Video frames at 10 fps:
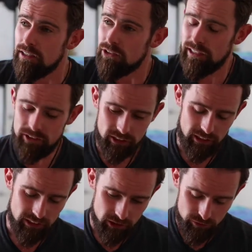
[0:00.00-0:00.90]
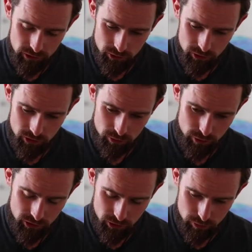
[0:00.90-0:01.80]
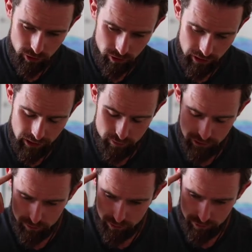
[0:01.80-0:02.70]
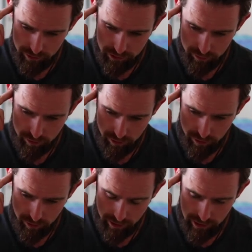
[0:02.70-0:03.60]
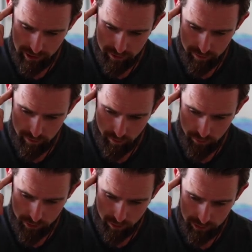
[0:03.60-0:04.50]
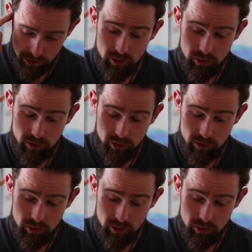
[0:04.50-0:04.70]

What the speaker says: So let's see, interviews, preschool program, Malinpo feeding program, what else?